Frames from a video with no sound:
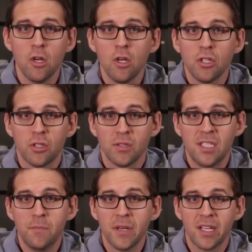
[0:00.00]
So
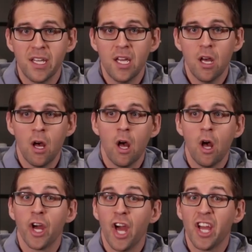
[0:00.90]
typically,
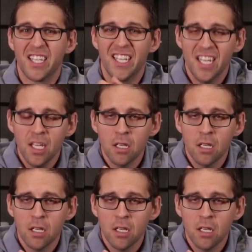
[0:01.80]
a key